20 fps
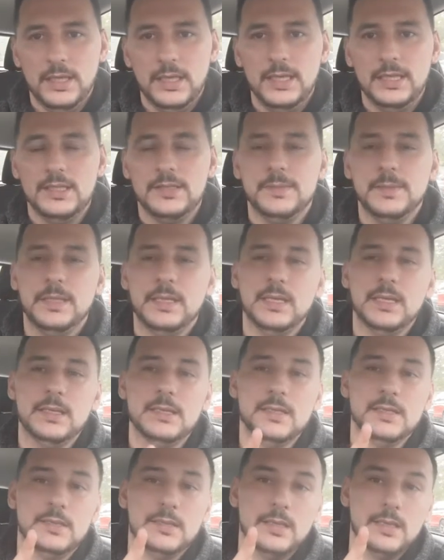It's
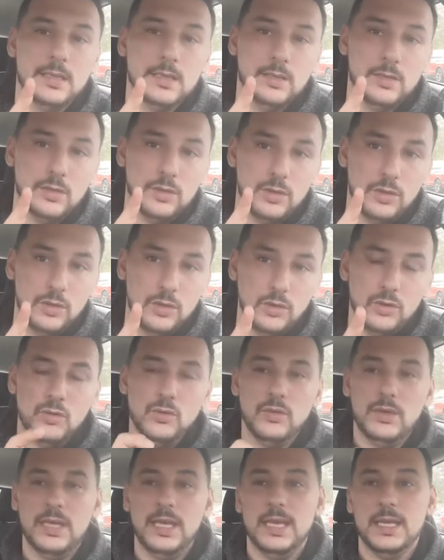because
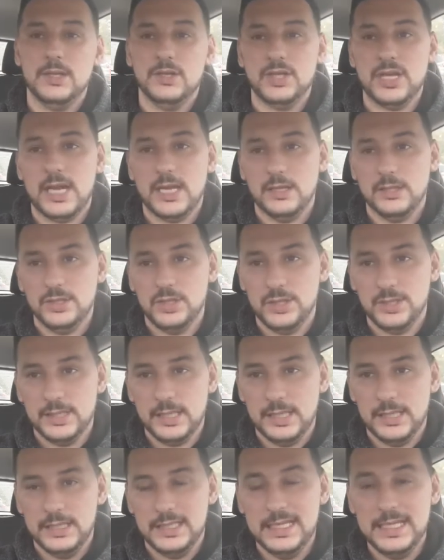you can't challenge his
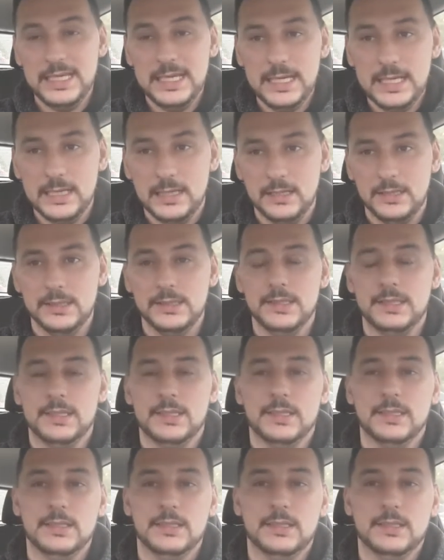ideas.